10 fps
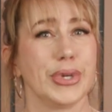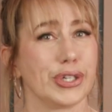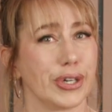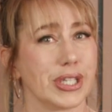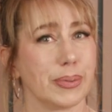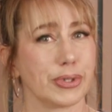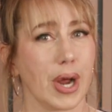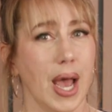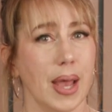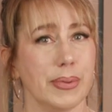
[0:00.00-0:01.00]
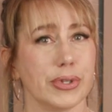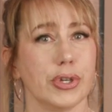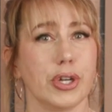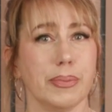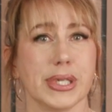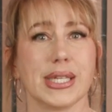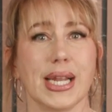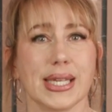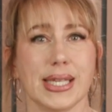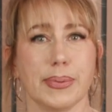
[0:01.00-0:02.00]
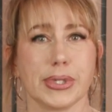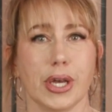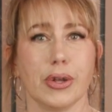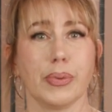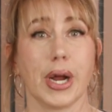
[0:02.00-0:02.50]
Be sure to subscribe so you don't miss the next episode,